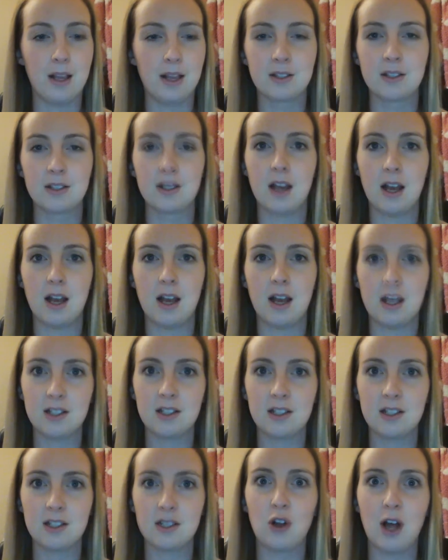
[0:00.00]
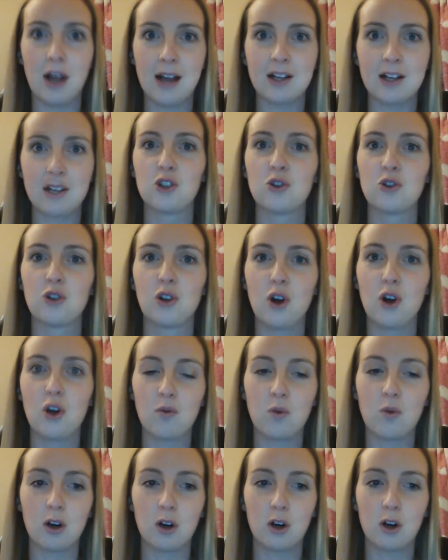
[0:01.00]
And I had to do a lot
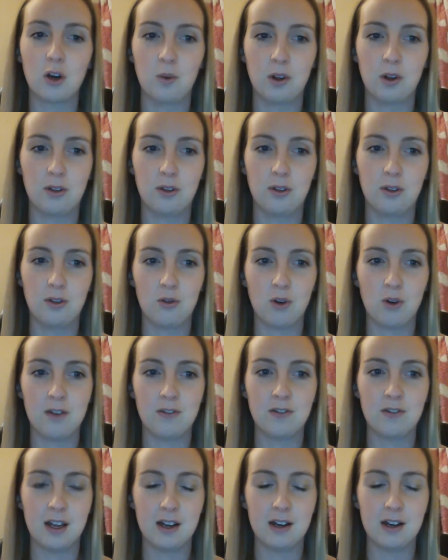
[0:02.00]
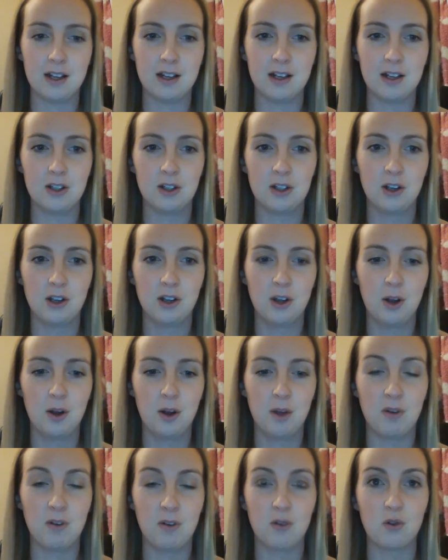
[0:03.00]
of work with the Thrive techniques
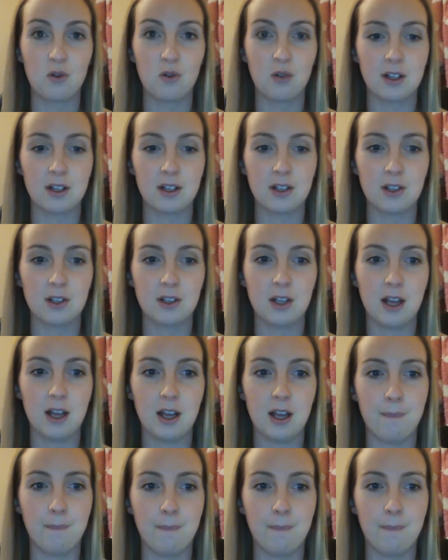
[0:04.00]
before this,